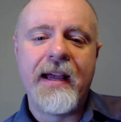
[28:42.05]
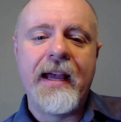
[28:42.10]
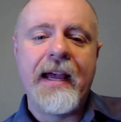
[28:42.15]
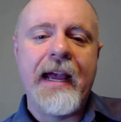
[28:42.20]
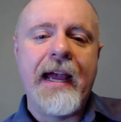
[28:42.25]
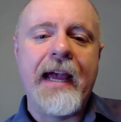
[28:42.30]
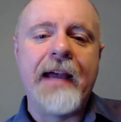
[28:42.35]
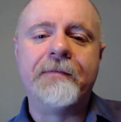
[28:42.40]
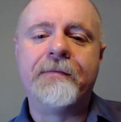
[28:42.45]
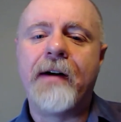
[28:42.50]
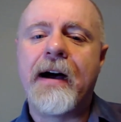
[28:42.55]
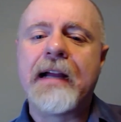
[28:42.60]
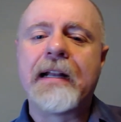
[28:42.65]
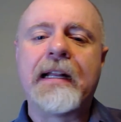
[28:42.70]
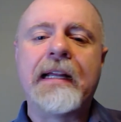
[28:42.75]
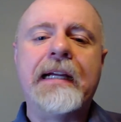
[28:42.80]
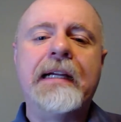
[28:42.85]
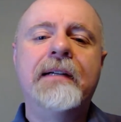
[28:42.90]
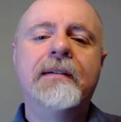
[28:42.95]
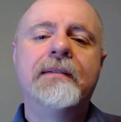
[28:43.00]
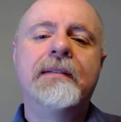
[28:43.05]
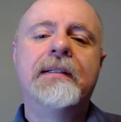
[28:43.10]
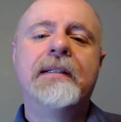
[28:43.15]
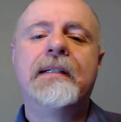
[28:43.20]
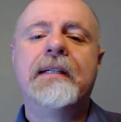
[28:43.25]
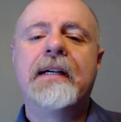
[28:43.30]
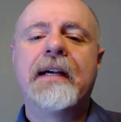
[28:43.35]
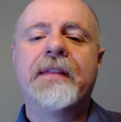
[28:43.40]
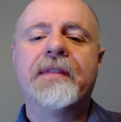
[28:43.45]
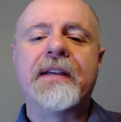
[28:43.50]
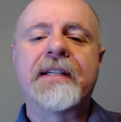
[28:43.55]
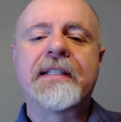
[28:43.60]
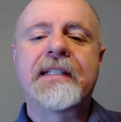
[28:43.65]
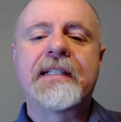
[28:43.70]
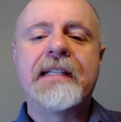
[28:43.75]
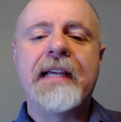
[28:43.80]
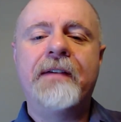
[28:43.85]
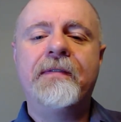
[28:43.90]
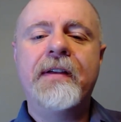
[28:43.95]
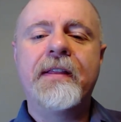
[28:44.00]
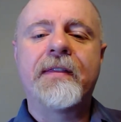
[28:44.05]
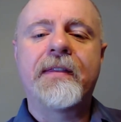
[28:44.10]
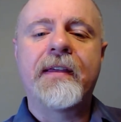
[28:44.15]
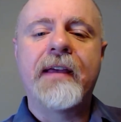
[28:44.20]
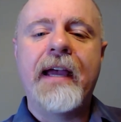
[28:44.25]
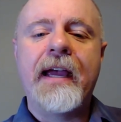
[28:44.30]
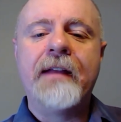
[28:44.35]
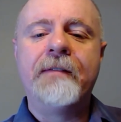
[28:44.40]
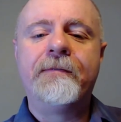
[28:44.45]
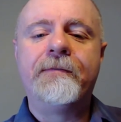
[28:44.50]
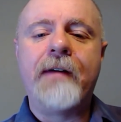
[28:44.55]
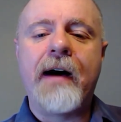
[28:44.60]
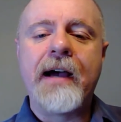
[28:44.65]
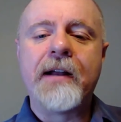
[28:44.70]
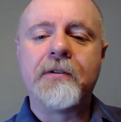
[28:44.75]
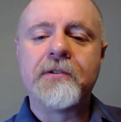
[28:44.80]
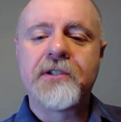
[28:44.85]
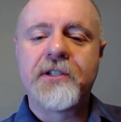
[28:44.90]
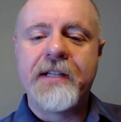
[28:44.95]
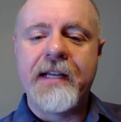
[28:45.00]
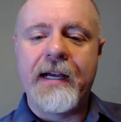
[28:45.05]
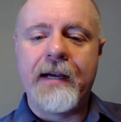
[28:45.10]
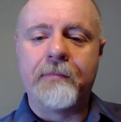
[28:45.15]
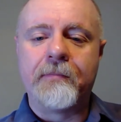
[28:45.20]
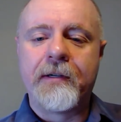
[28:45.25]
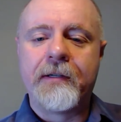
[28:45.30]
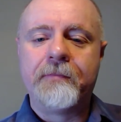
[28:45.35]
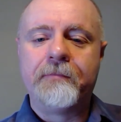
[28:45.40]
And finally, the seventh and final step.